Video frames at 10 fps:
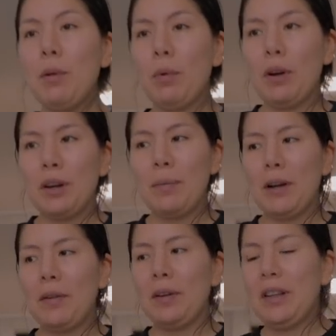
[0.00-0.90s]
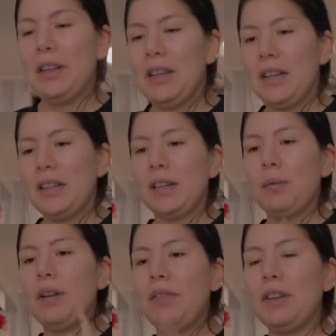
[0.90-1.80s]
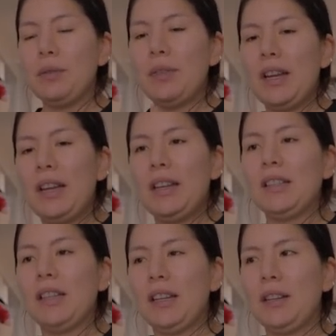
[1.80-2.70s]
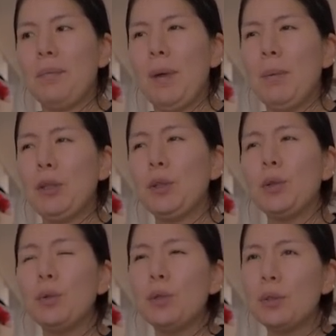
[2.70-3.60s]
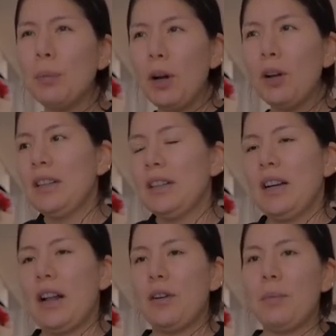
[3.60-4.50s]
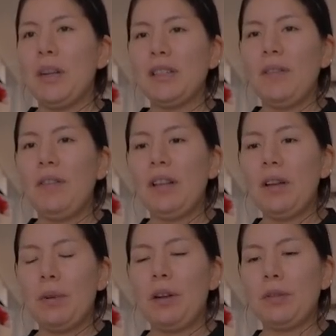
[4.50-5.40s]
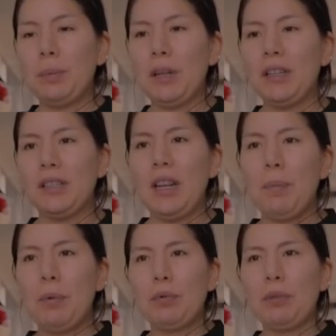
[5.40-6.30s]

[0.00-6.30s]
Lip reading: bit worried about is like, what if I do that and it's like maybe too small? I don't know, because I feel like when I was putting the tape, it was